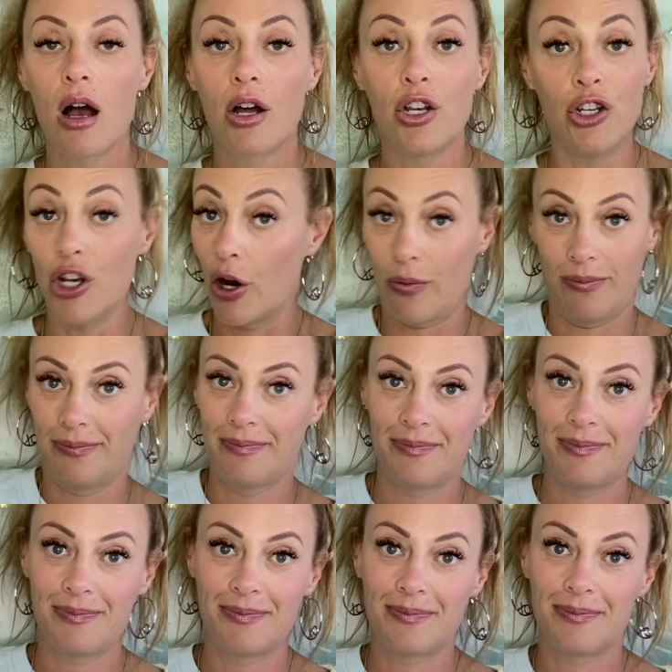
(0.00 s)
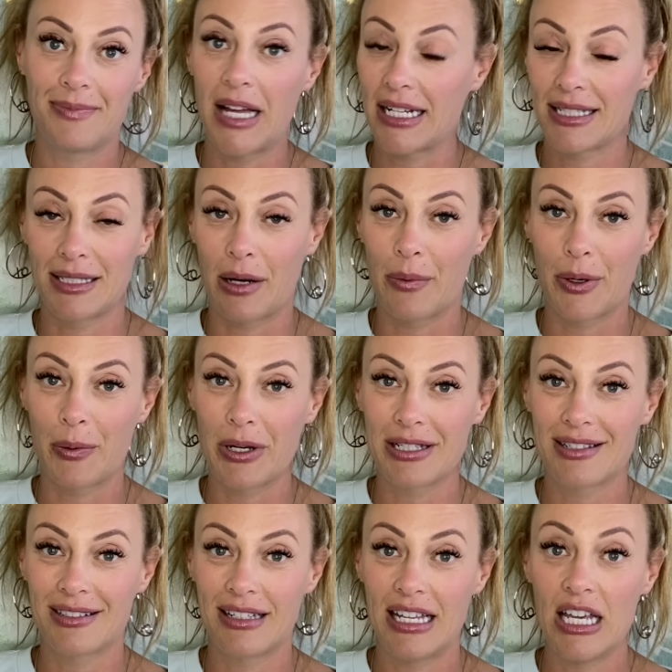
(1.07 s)
No, that's not what it
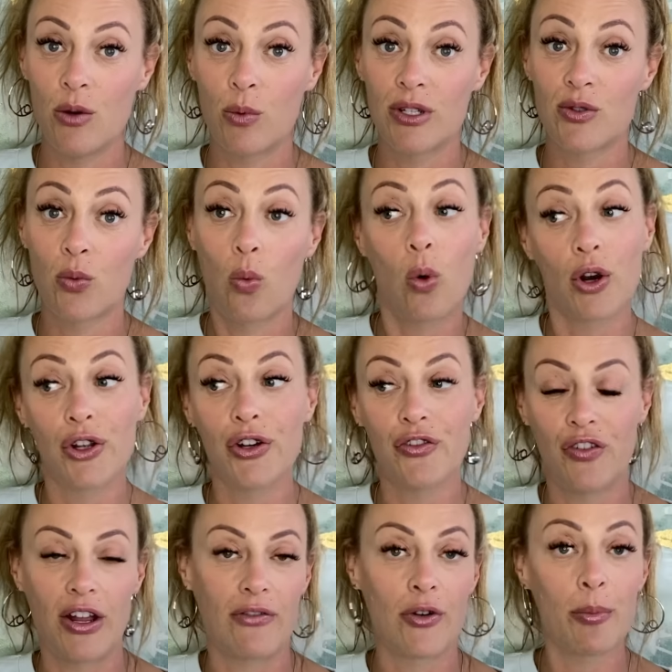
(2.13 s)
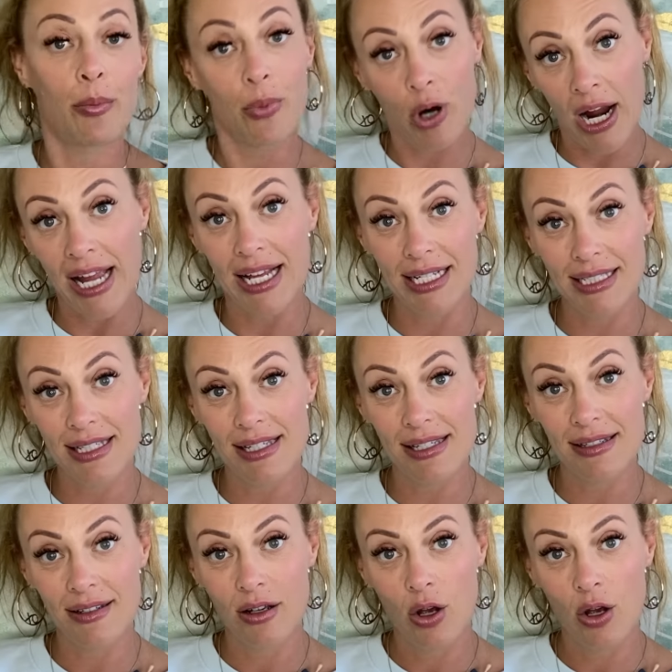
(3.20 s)
was. It was, what are your favorite brands?